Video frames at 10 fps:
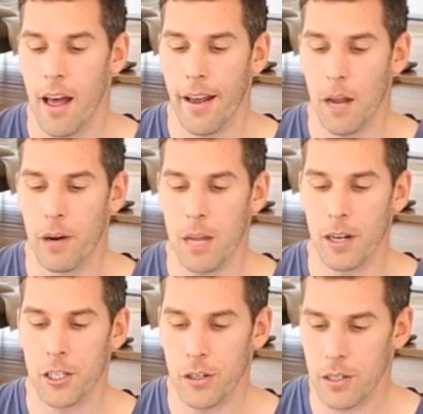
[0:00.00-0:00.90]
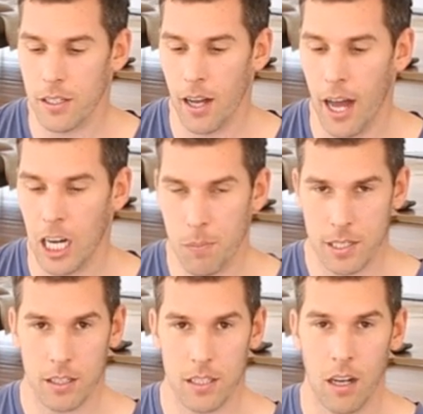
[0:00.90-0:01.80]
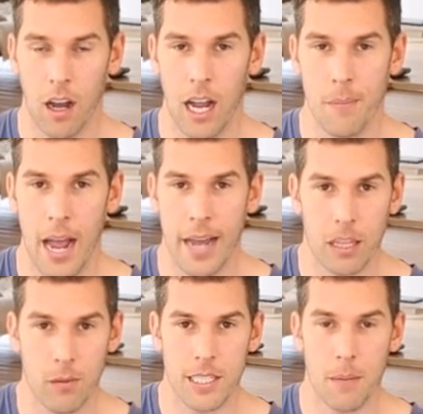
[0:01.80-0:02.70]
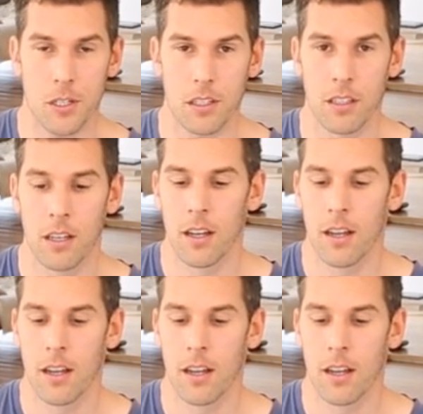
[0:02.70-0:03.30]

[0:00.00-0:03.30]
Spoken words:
and I pretty much use it 100% of the time at the reception.